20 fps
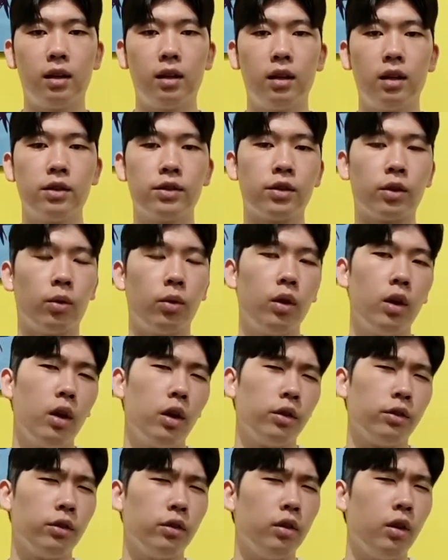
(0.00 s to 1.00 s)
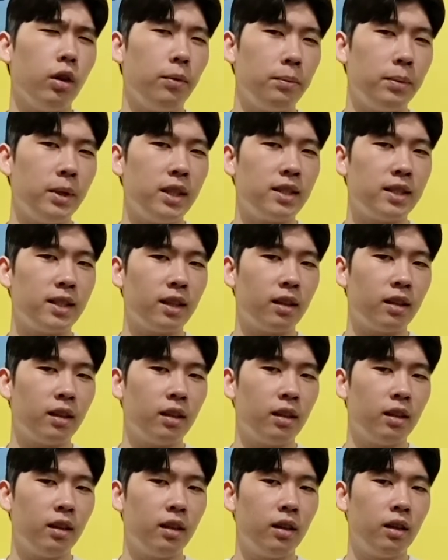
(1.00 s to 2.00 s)
So, do you love pizza?
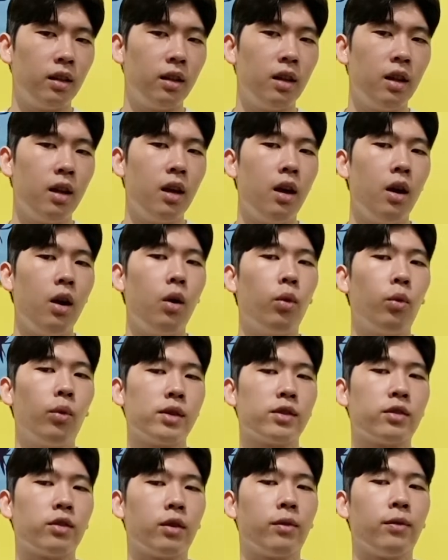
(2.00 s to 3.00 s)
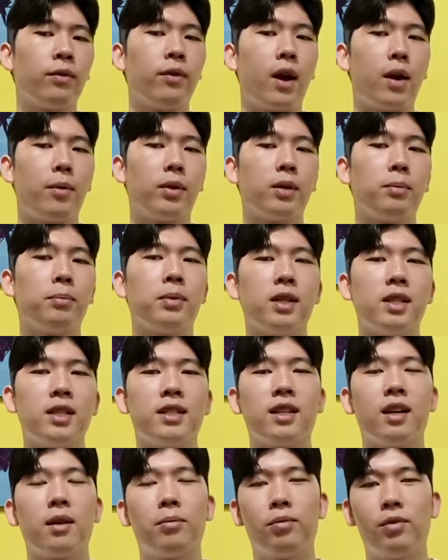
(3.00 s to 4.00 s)
What's your favorite
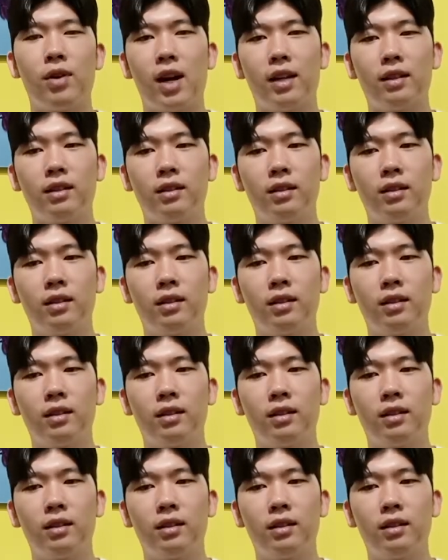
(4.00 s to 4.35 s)
pizza brand?